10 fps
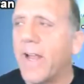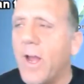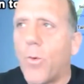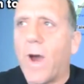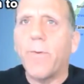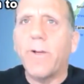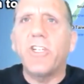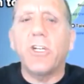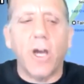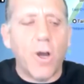Why wouldn't
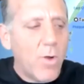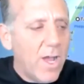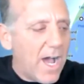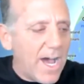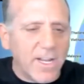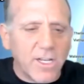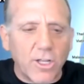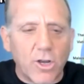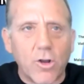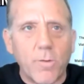you go on a
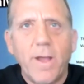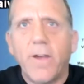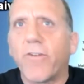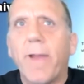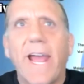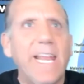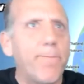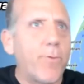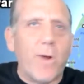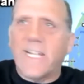globe from any
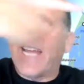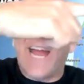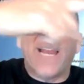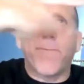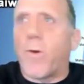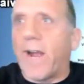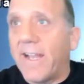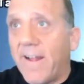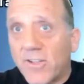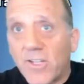point to any point?
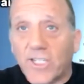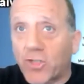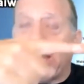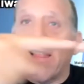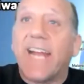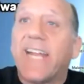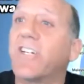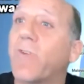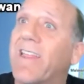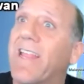A straight line, and a
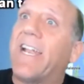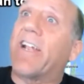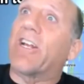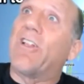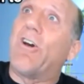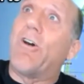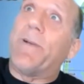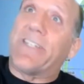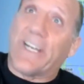straight line on a globe is a